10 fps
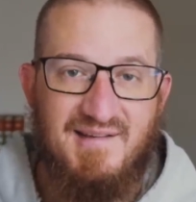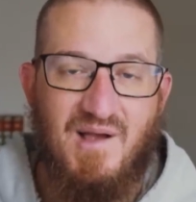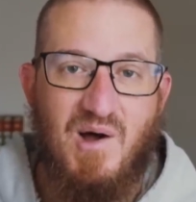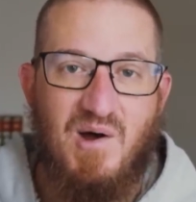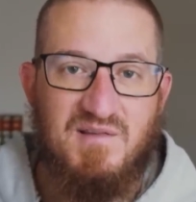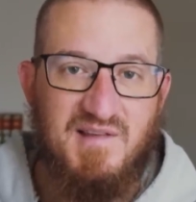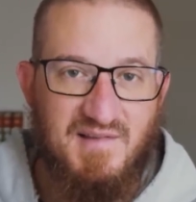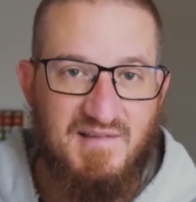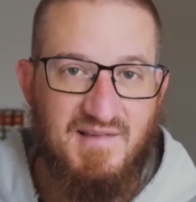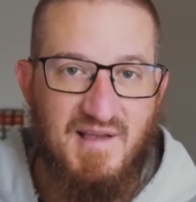to All
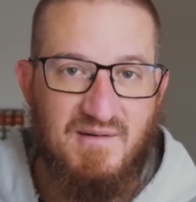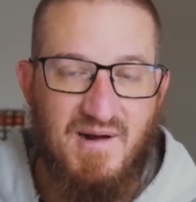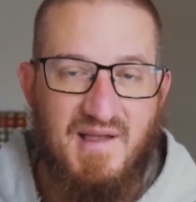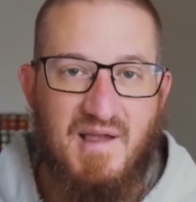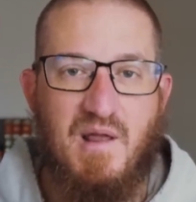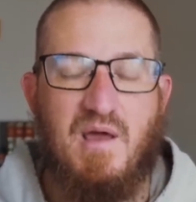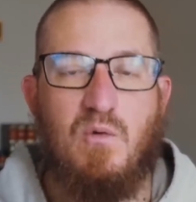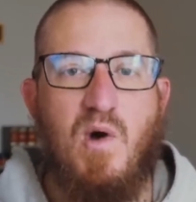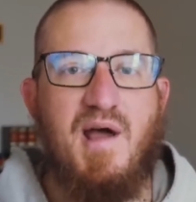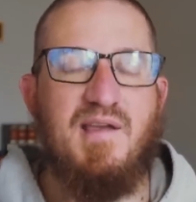Saints Day, right?
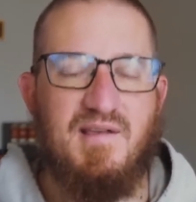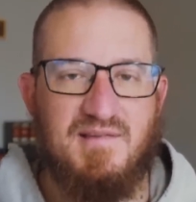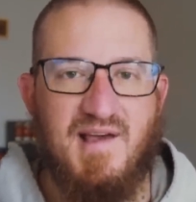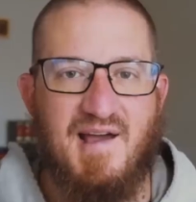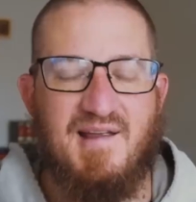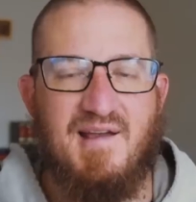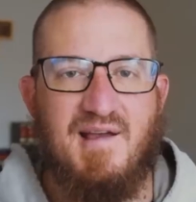And why is that?